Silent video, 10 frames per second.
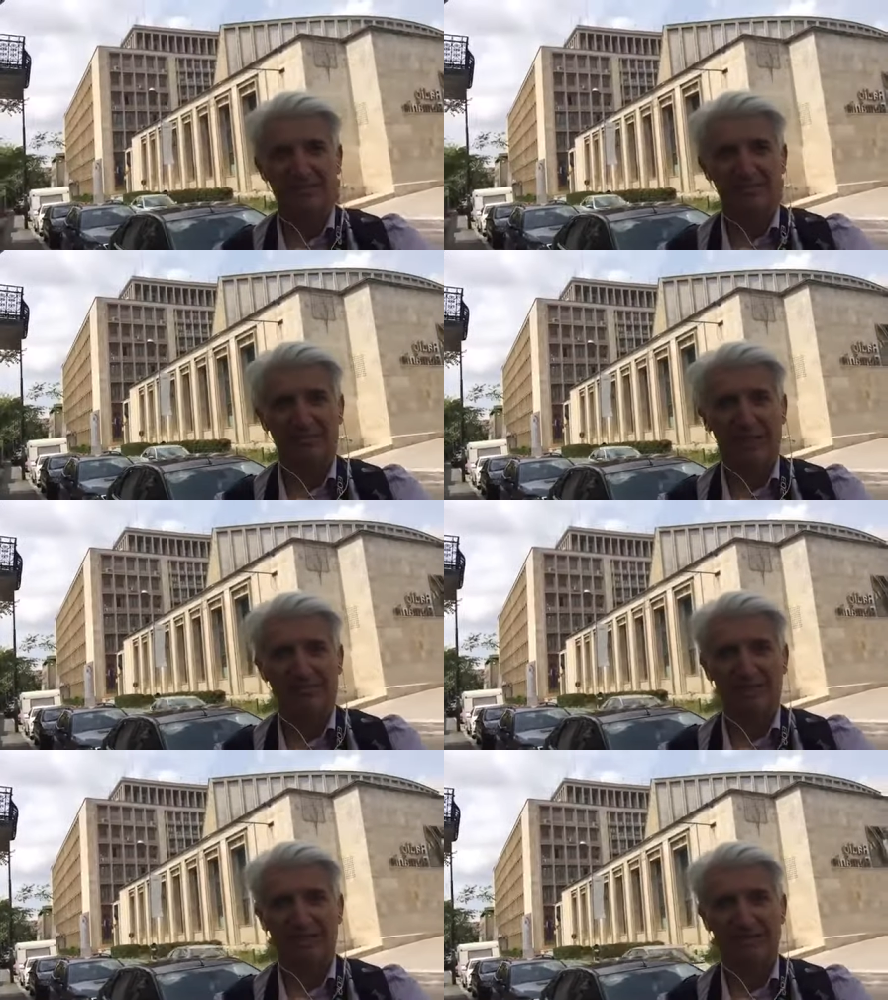I have
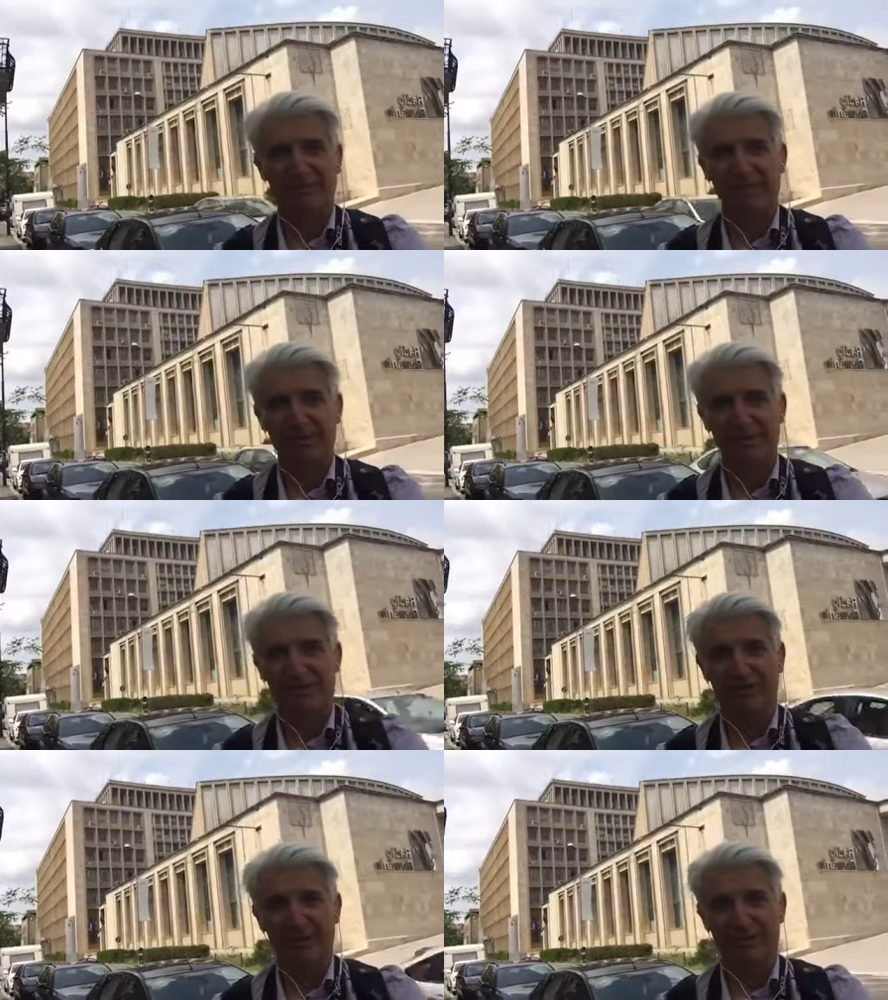an experience
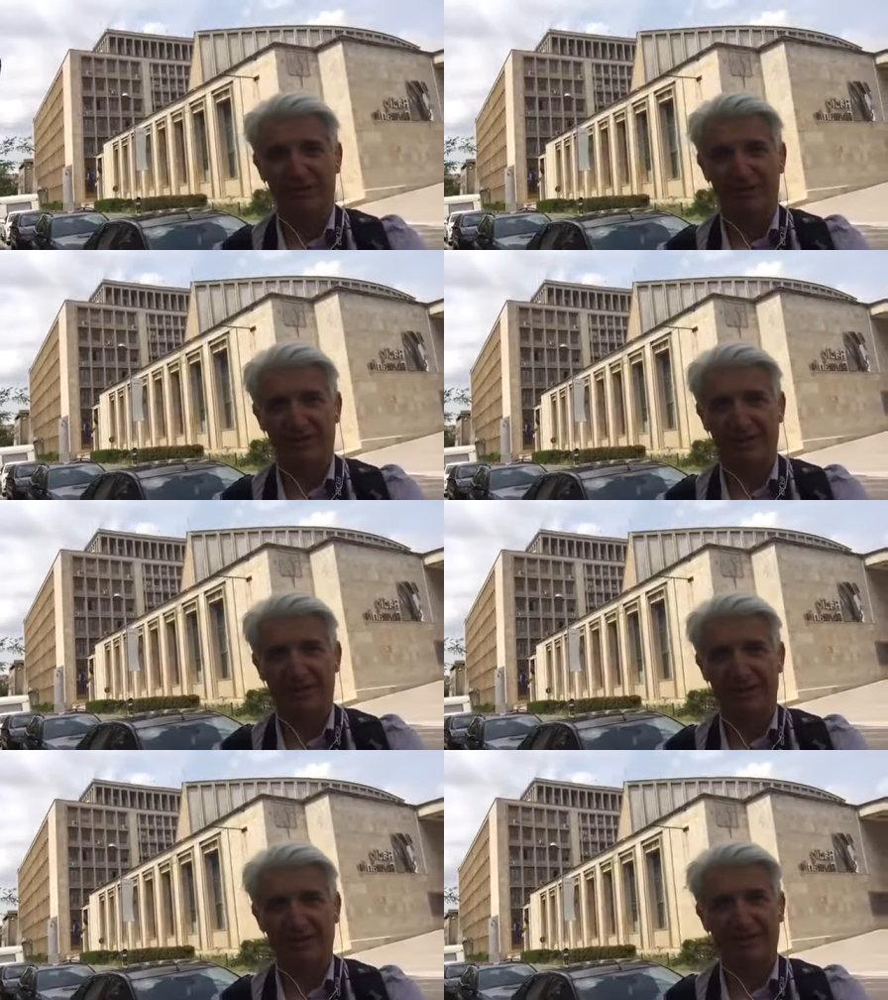of it actually. I
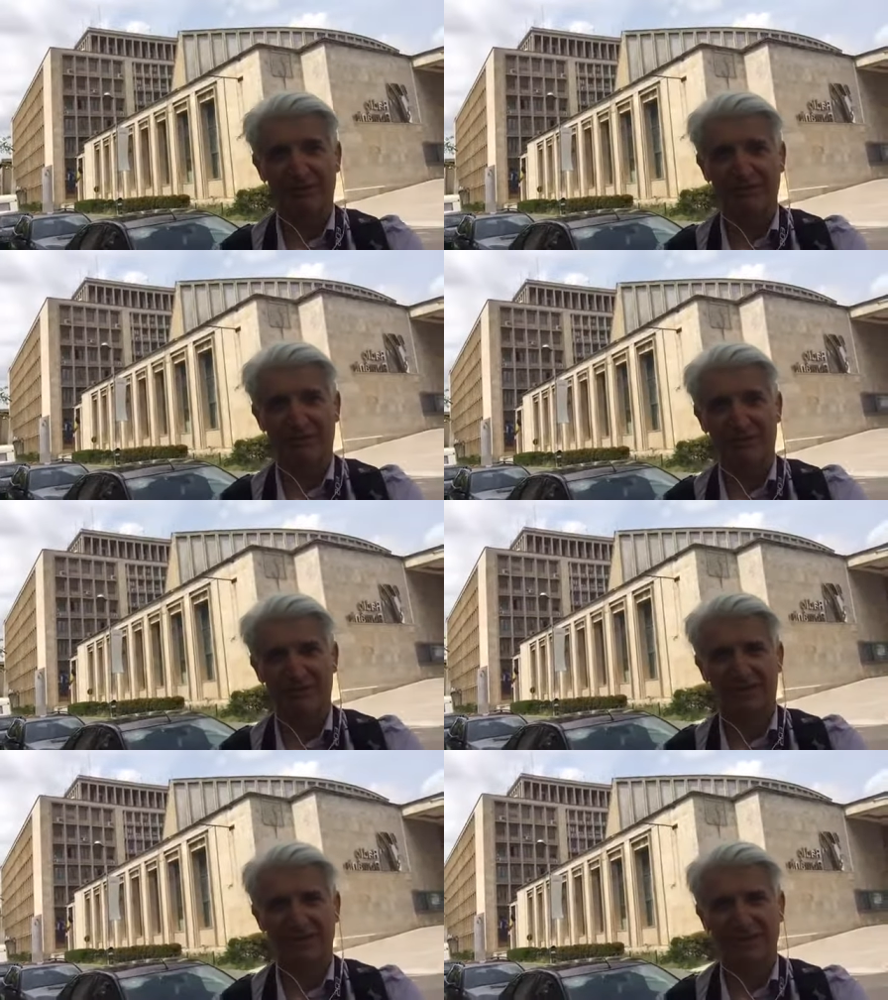had a few
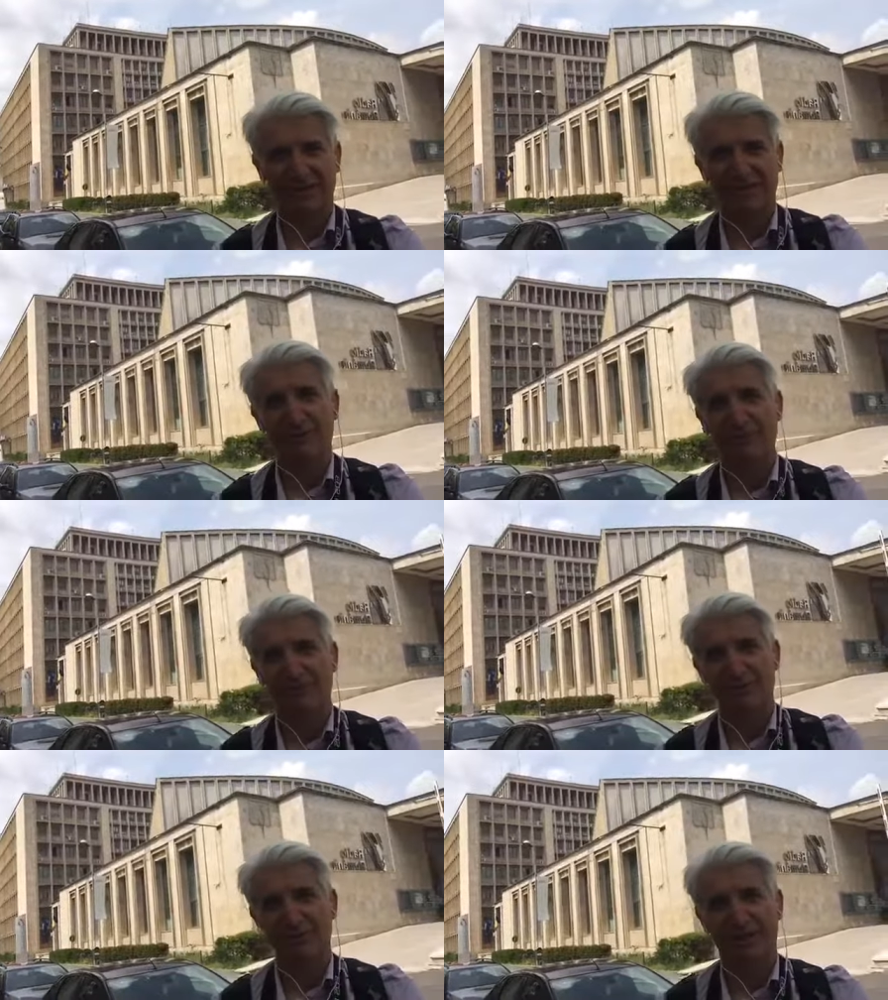interviews there, and
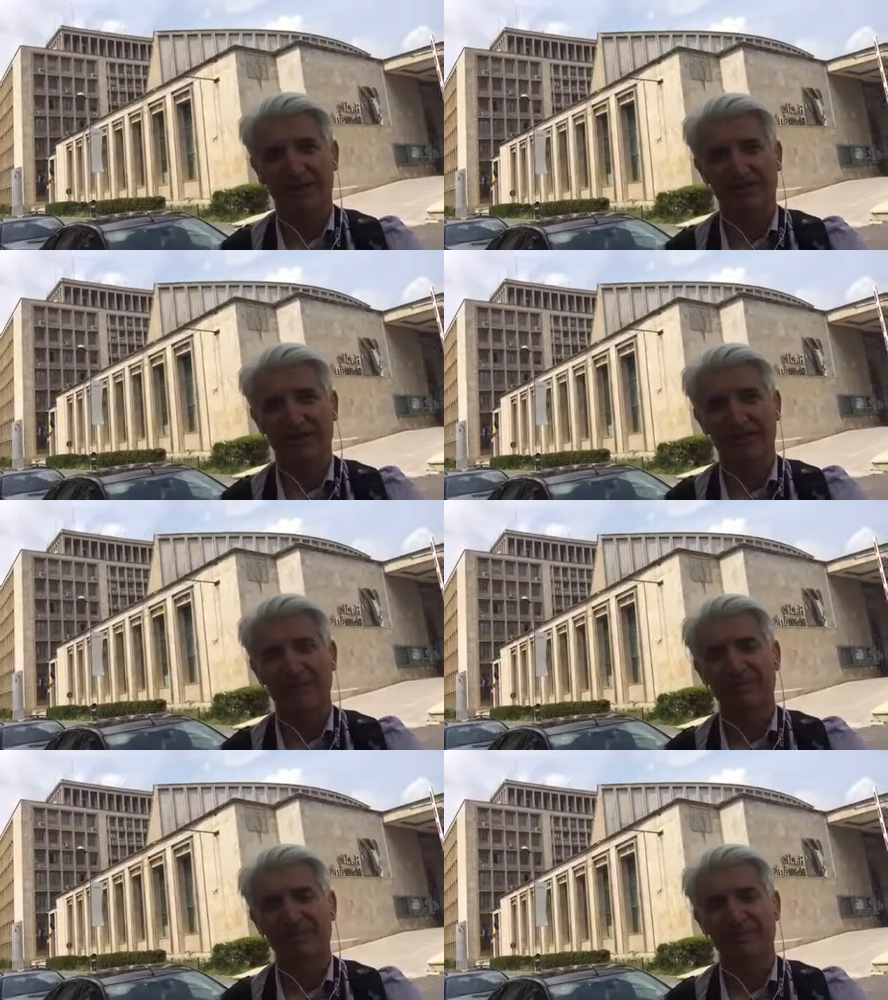also during the